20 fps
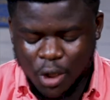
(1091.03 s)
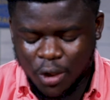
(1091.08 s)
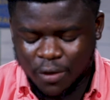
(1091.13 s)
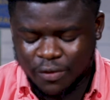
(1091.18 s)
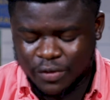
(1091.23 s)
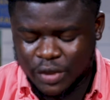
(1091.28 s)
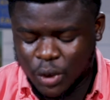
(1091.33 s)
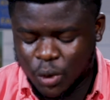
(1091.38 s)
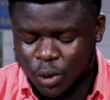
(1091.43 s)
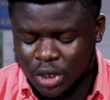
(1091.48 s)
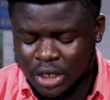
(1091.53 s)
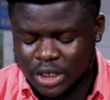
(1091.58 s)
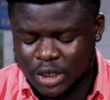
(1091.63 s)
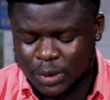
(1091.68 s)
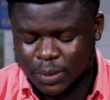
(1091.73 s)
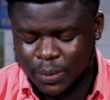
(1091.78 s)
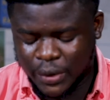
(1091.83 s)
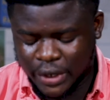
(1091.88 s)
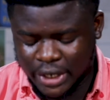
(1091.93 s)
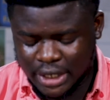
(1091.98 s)
of the Holy
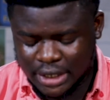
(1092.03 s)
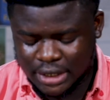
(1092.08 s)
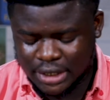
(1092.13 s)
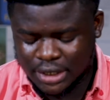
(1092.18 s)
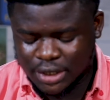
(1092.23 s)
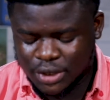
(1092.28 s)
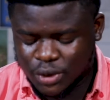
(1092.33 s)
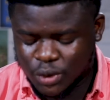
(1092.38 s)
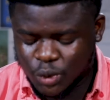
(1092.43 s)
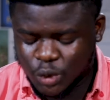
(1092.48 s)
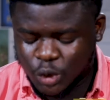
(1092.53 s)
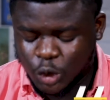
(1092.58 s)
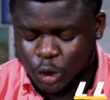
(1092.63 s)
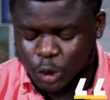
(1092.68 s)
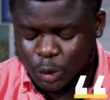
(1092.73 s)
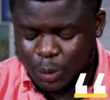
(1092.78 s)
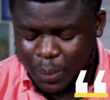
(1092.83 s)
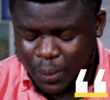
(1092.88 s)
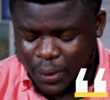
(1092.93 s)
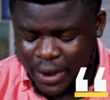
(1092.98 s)
Spirit to
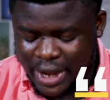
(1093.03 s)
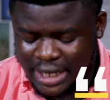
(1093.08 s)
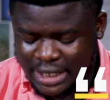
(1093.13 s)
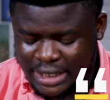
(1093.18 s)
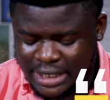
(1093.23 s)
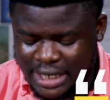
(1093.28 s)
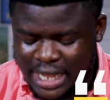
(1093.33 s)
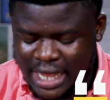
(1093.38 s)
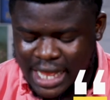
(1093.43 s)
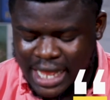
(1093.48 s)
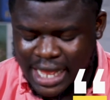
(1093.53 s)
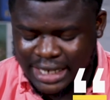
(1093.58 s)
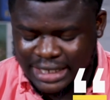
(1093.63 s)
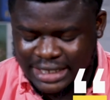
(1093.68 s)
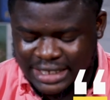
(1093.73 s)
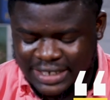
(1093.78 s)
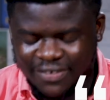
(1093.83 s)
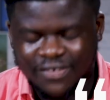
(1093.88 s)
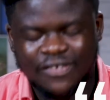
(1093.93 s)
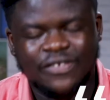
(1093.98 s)
spread
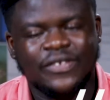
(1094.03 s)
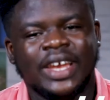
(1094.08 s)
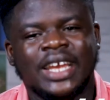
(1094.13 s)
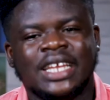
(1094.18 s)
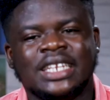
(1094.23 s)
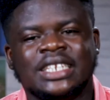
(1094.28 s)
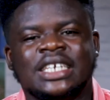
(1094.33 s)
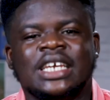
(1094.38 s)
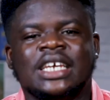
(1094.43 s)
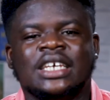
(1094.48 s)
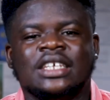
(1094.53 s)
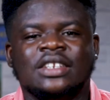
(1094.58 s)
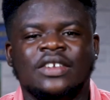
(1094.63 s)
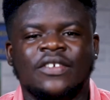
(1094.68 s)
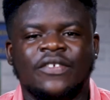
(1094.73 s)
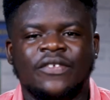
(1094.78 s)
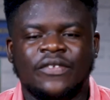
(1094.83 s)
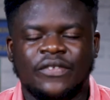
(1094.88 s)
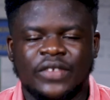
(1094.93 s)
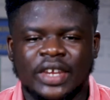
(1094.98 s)
and defend
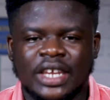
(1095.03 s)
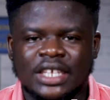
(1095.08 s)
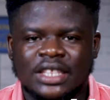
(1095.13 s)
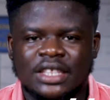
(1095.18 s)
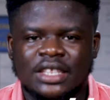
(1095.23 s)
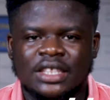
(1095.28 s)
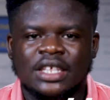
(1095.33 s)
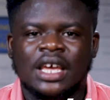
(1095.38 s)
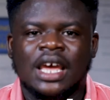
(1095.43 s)
the faith